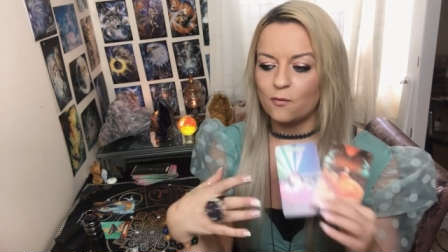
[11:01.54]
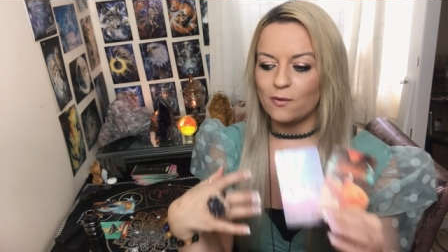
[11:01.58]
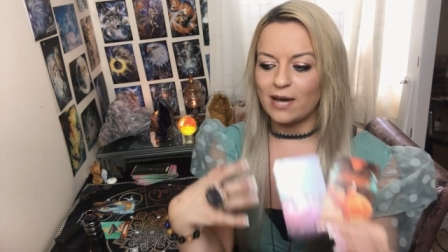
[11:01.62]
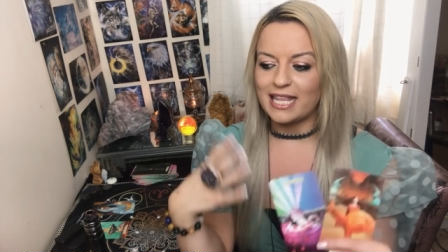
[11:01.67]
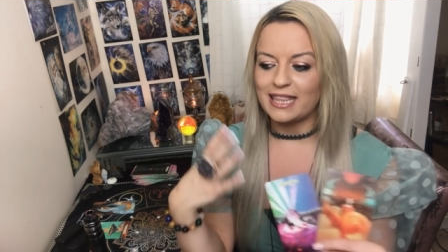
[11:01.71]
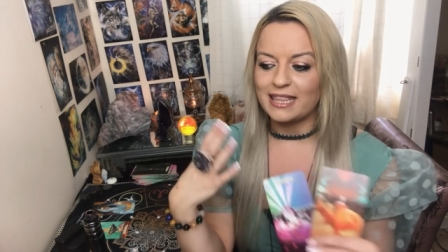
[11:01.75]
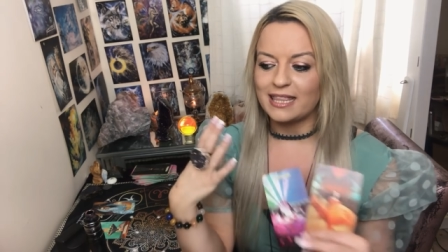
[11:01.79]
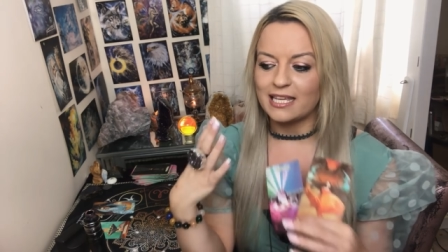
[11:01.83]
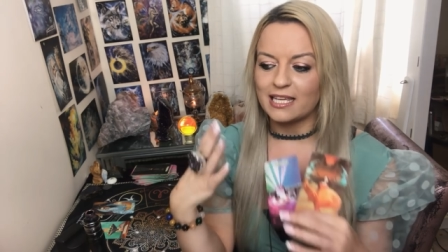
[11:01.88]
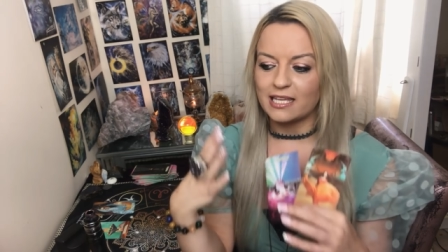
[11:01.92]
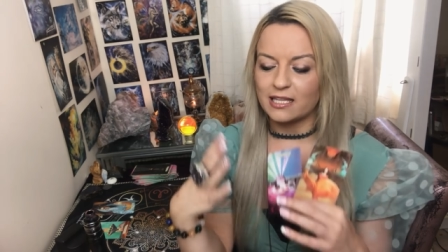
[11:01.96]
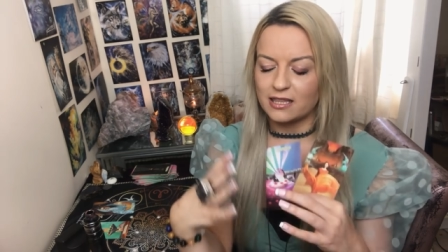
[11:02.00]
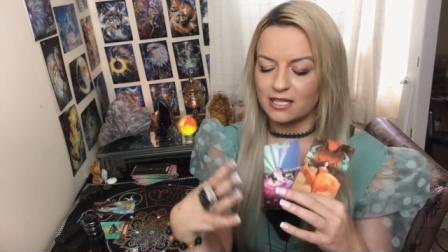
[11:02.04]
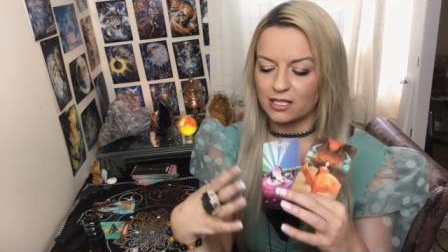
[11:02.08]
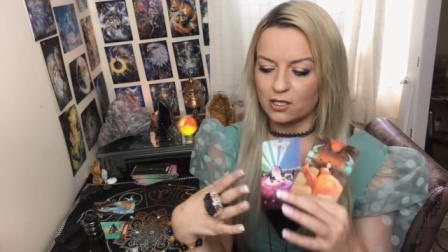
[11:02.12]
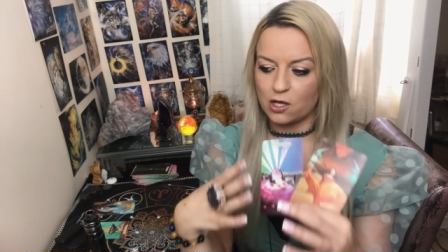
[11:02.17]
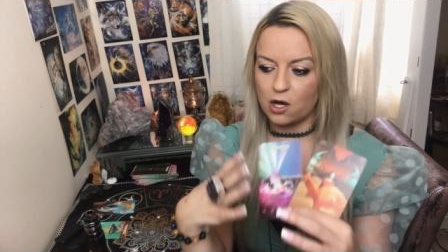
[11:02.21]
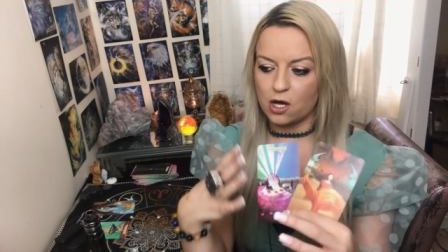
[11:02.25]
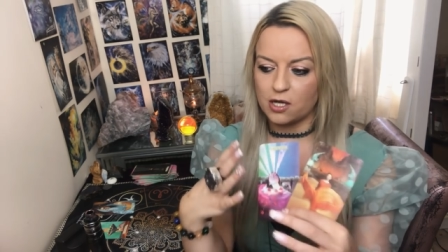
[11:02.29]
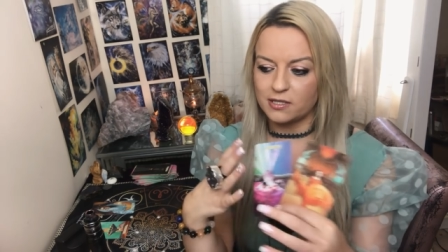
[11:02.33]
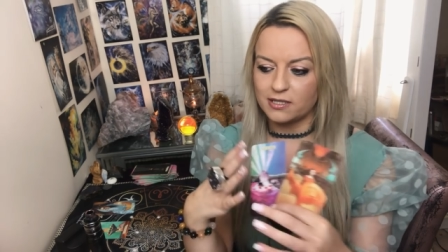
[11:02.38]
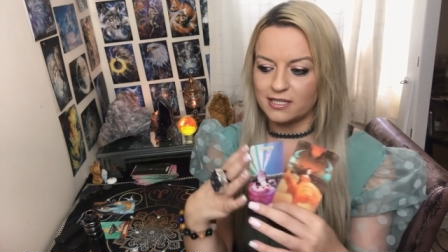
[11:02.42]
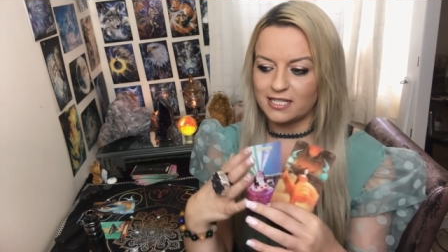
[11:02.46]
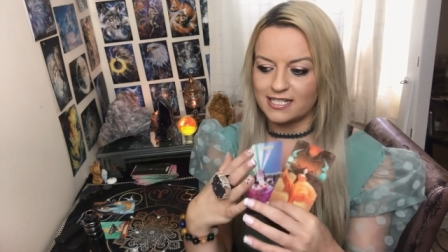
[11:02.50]
when the the
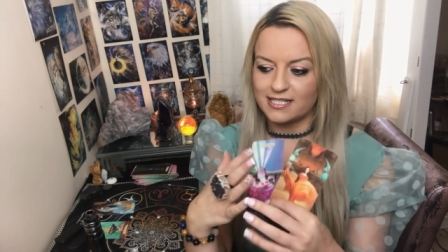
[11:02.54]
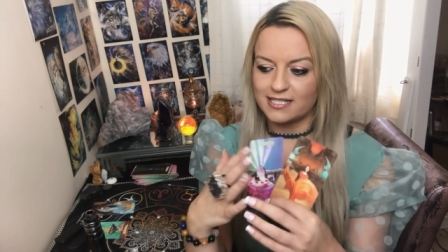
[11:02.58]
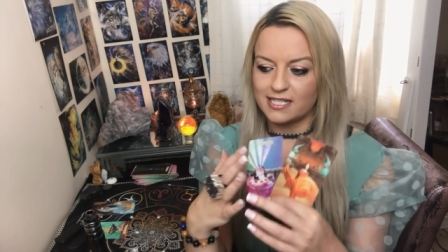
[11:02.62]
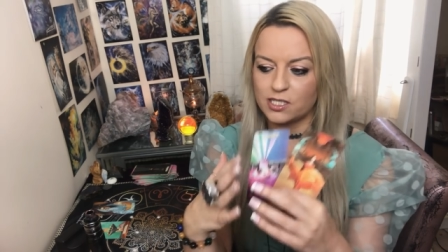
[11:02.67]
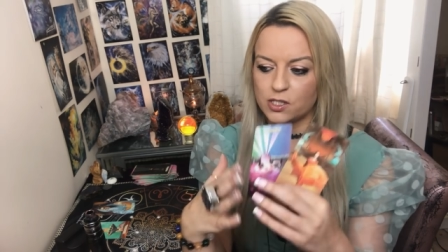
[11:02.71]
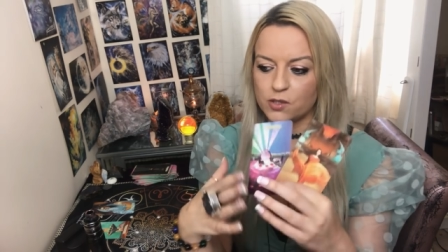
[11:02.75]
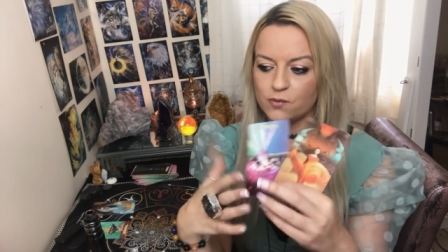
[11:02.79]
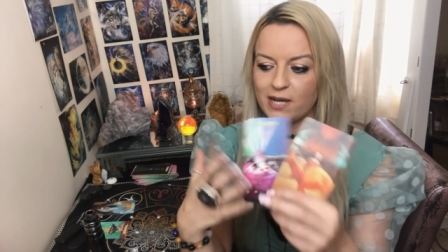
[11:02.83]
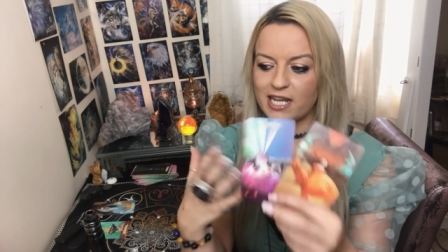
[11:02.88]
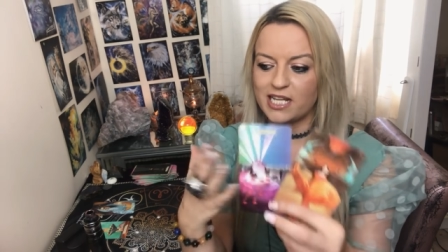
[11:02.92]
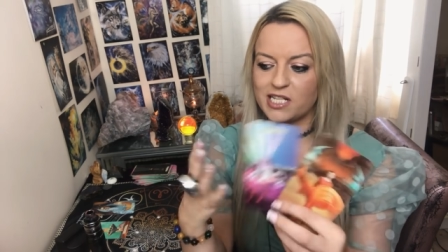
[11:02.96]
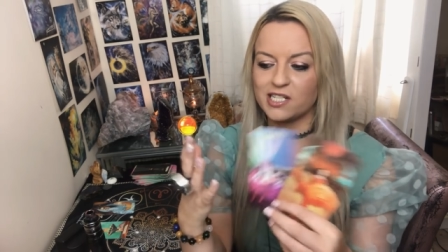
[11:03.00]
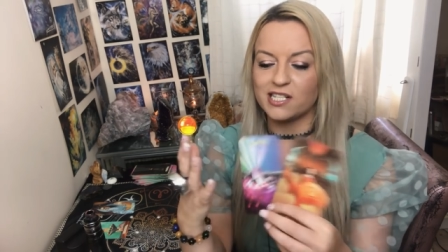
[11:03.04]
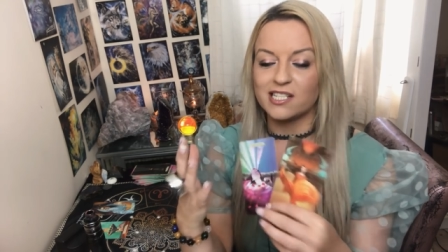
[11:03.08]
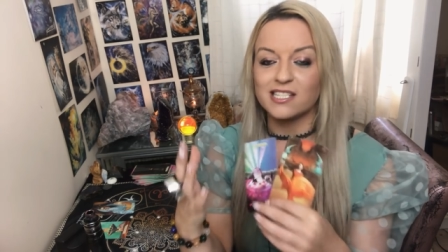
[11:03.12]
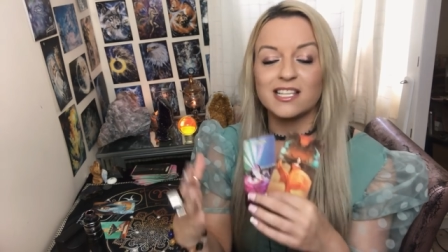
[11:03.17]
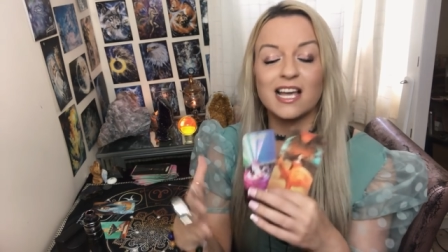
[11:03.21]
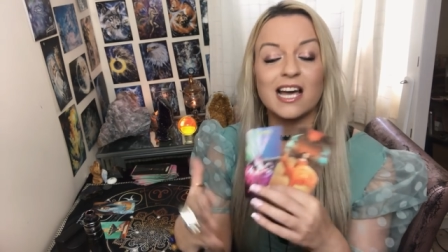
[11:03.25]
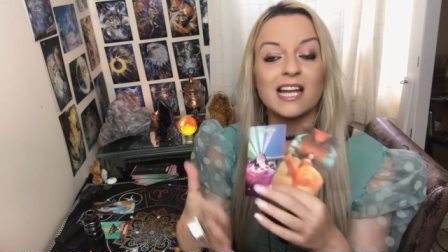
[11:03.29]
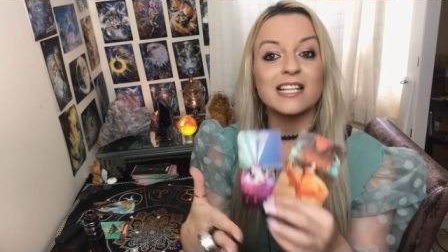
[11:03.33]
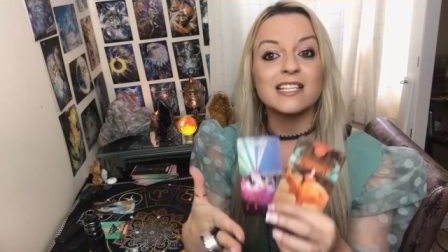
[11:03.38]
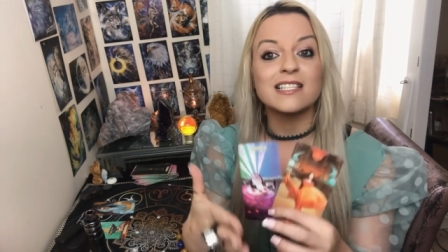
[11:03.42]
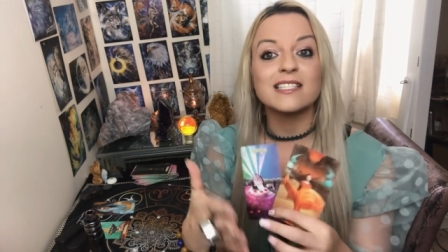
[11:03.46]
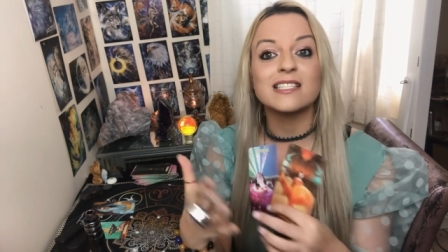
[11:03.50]
con- the situation is
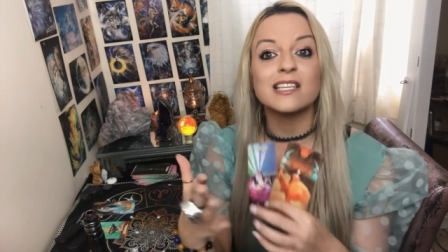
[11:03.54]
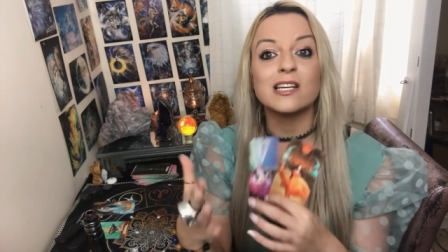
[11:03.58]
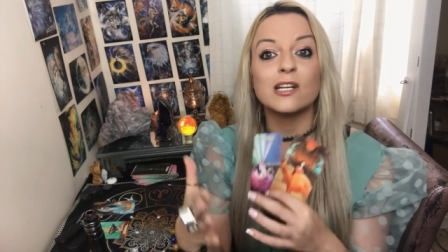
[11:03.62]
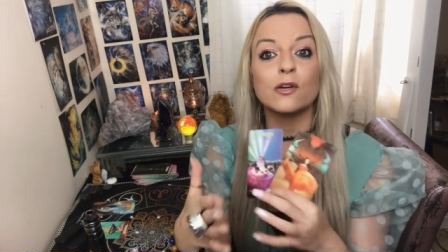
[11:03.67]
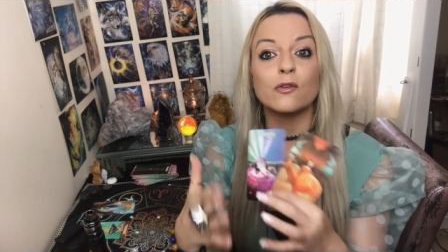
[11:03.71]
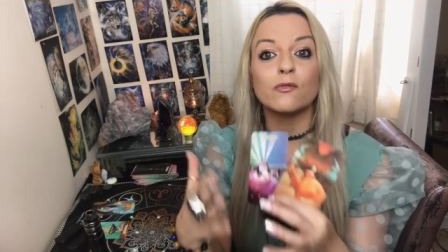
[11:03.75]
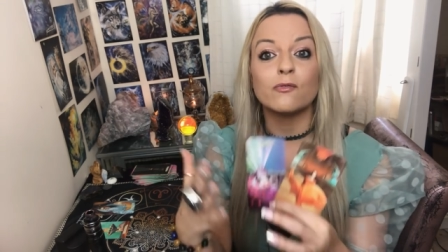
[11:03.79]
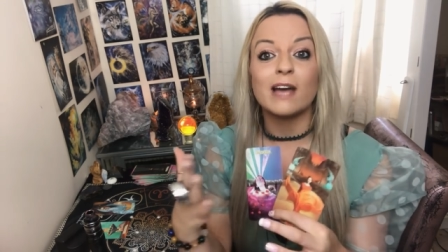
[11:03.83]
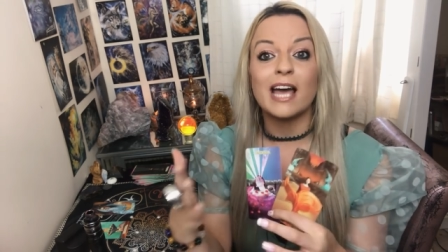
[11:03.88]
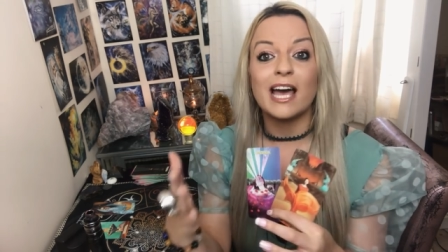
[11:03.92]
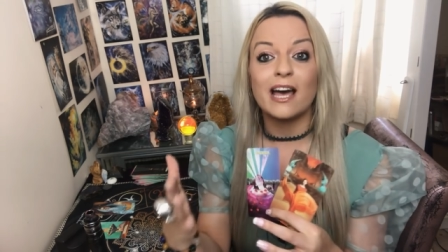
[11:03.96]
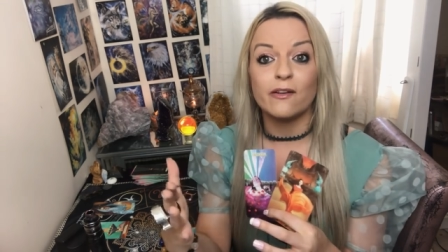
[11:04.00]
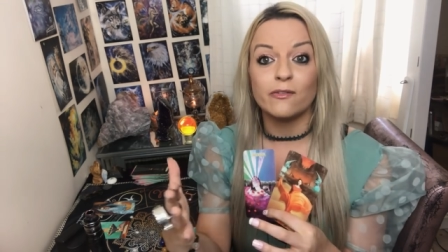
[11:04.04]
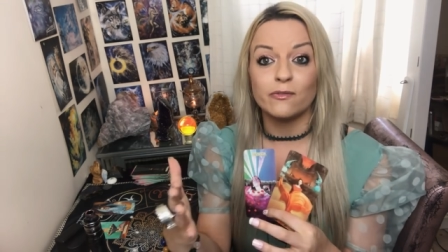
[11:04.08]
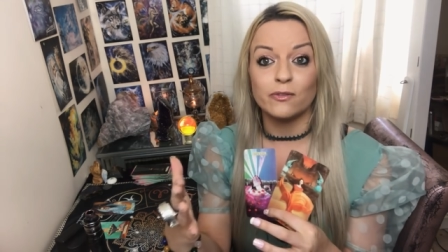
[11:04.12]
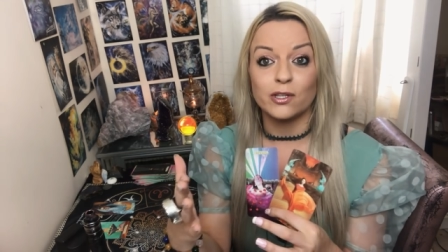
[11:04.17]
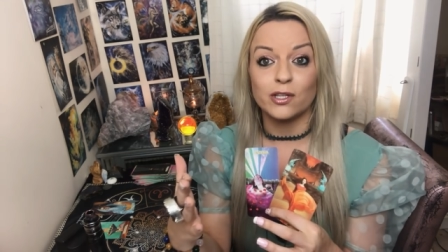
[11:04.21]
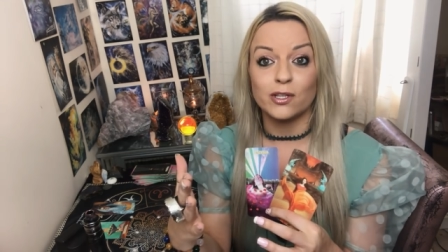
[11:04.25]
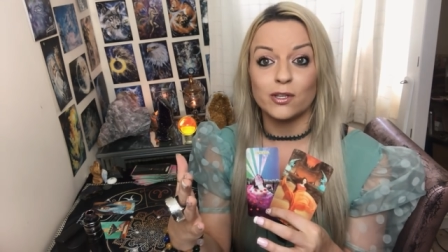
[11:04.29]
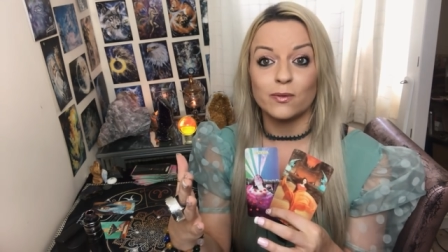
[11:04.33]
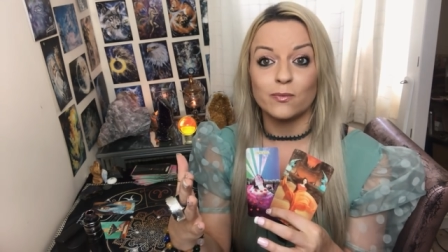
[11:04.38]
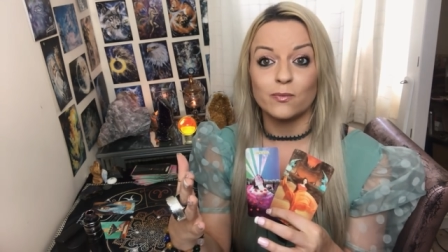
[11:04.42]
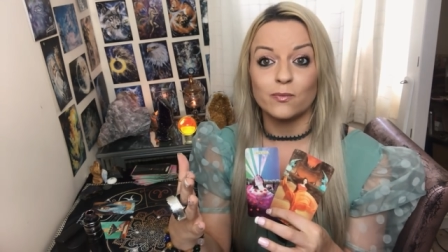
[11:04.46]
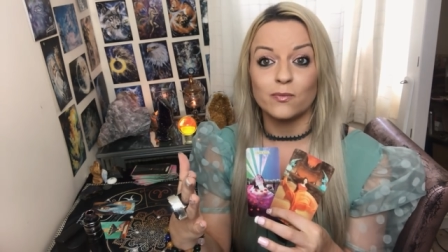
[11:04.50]
kind of still around
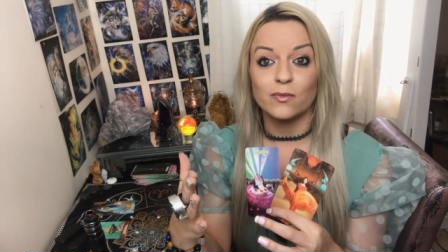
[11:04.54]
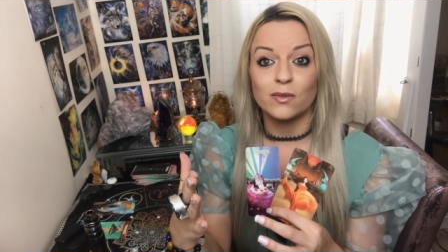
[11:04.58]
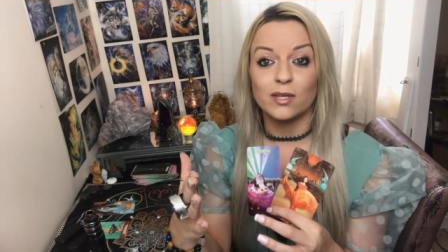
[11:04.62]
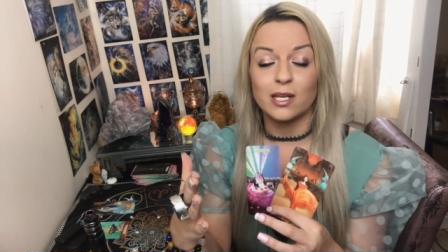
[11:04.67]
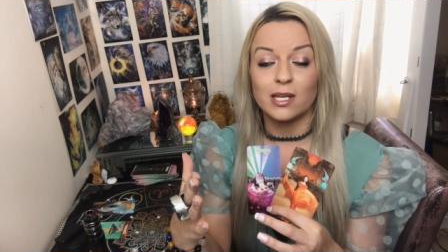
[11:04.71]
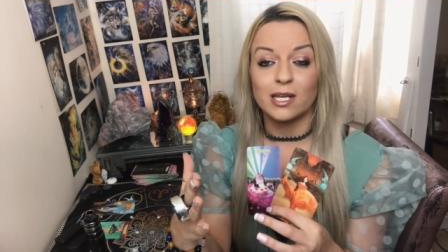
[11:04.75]
them.